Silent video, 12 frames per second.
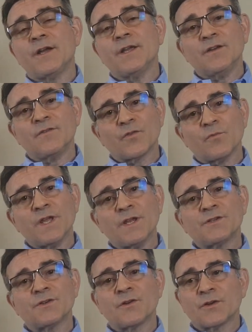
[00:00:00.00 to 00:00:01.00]

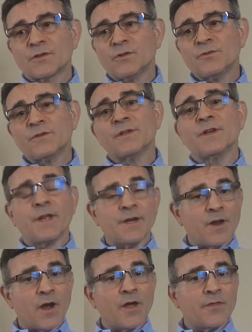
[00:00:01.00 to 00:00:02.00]
information on gluten and
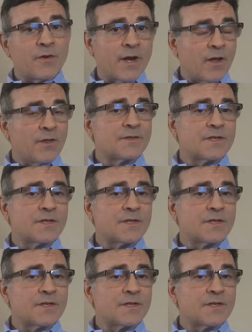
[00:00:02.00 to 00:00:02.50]
other health